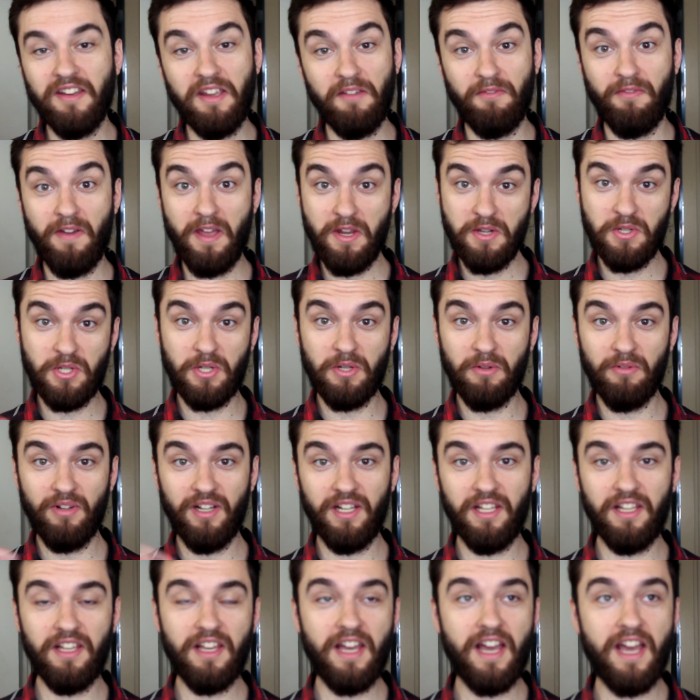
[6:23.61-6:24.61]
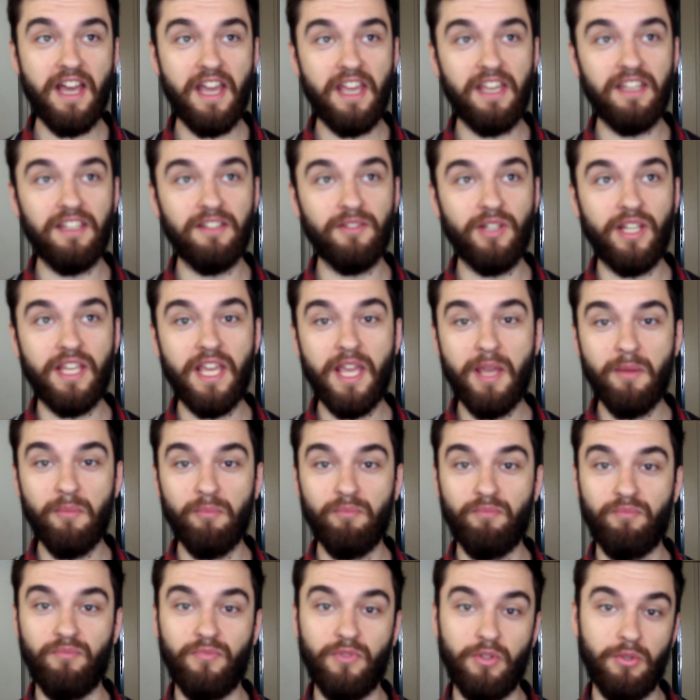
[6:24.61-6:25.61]
eventually I
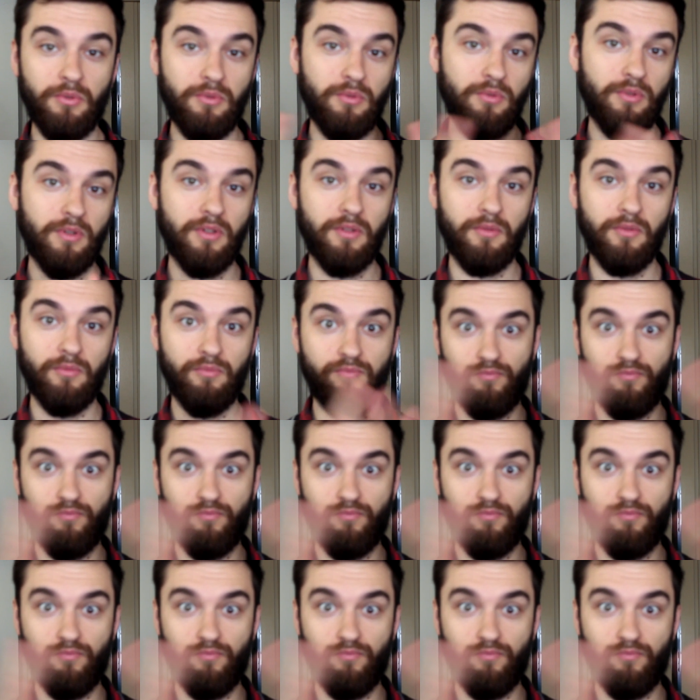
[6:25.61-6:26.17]
came to a